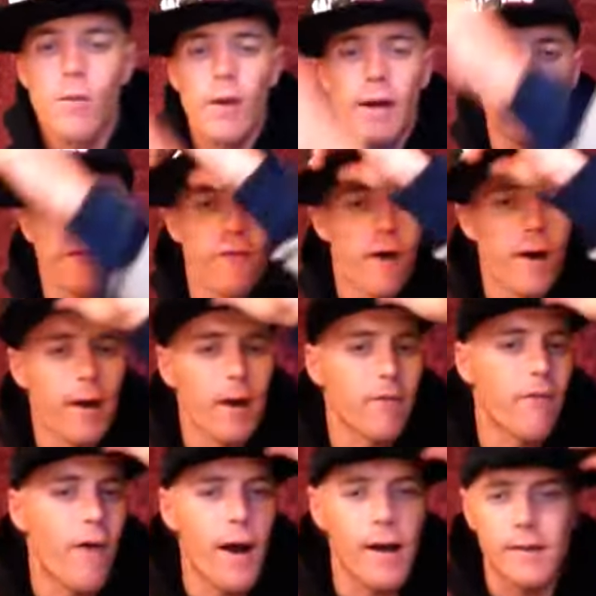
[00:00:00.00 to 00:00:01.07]
we could fight like
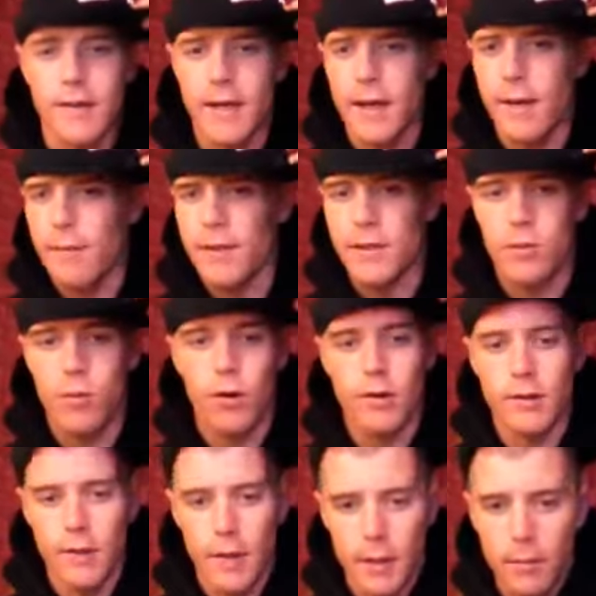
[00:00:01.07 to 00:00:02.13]
fuck DMS what
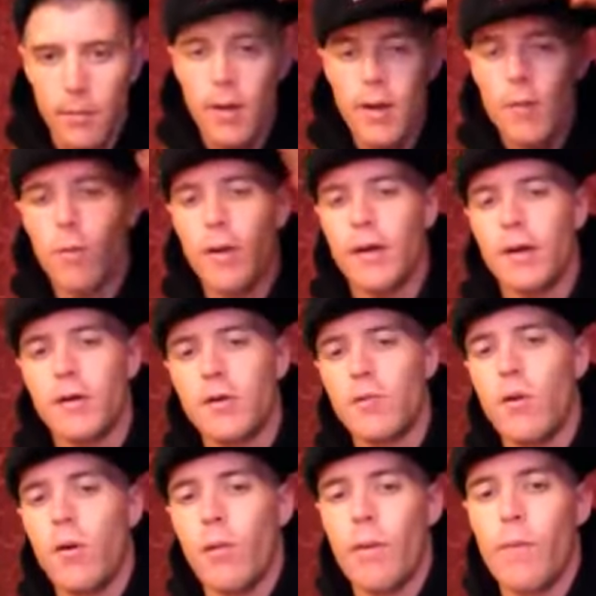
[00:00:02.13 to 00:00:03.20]
team. We could do
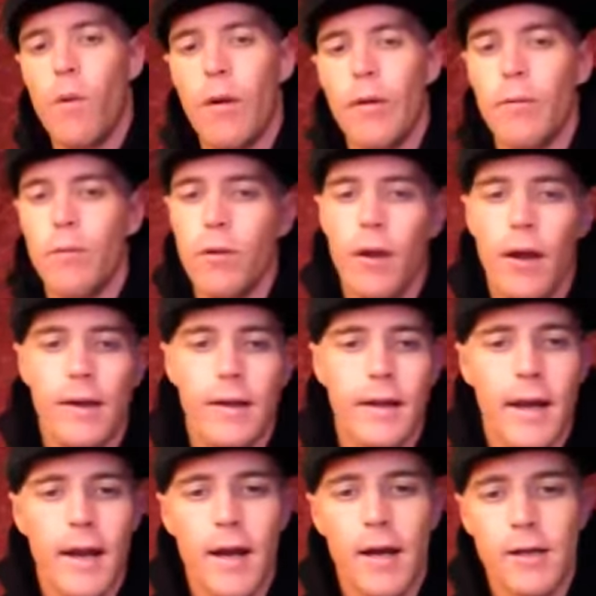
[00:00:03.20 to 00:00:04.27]
what we wanted, we're like
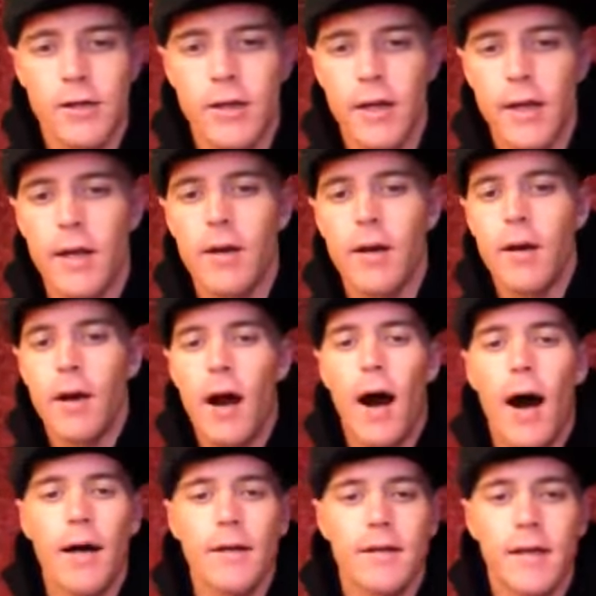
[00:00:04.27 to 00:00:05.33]
the NRG.
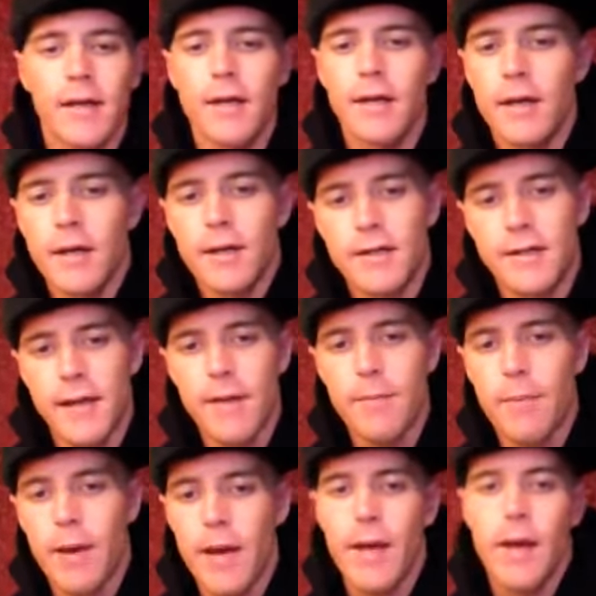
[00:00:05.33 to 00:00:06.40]
RT,
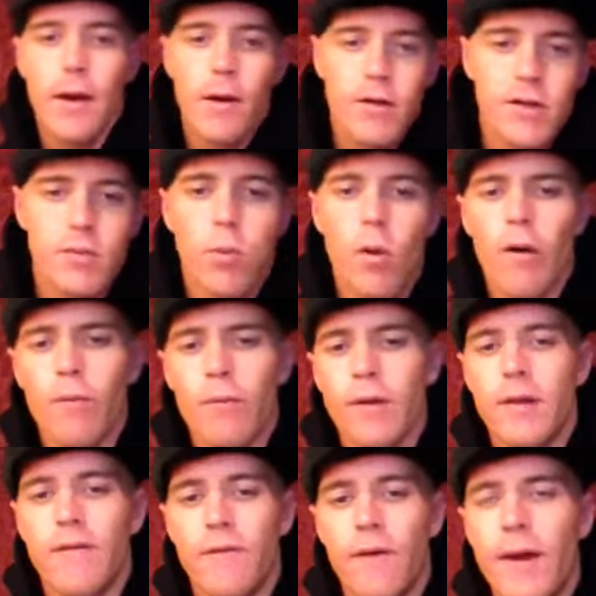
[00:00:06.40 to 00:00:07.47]
CB, SWAT with
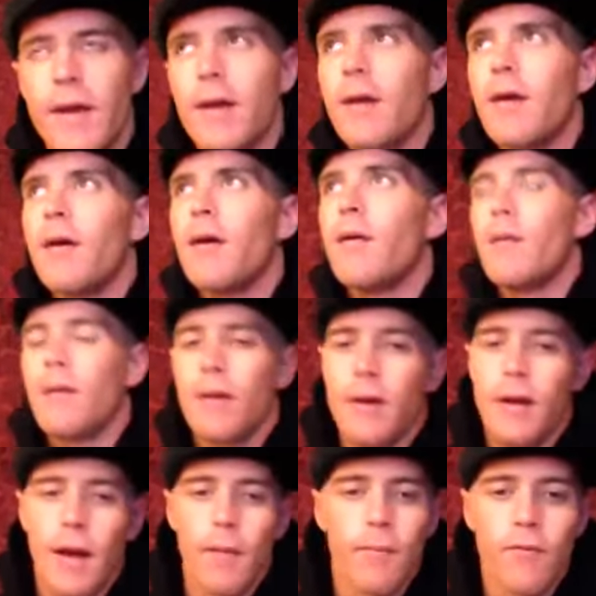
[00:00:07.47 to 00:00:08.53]
the B.
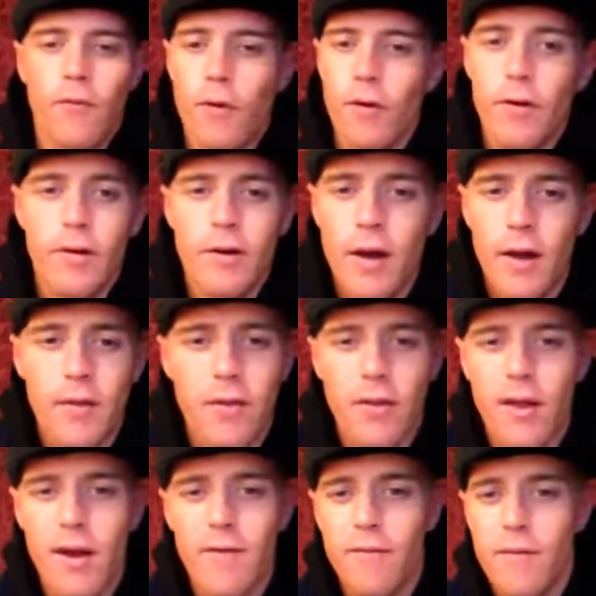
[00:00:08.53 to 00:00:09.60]
Come through,
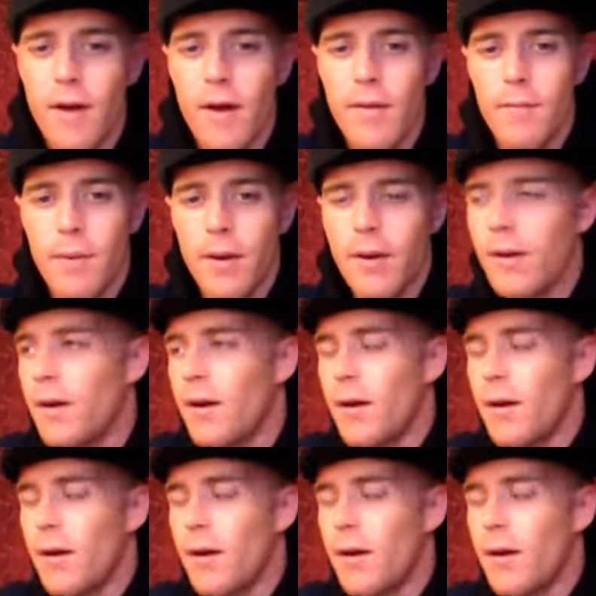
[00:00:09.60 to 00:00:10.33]
nothing left there, B.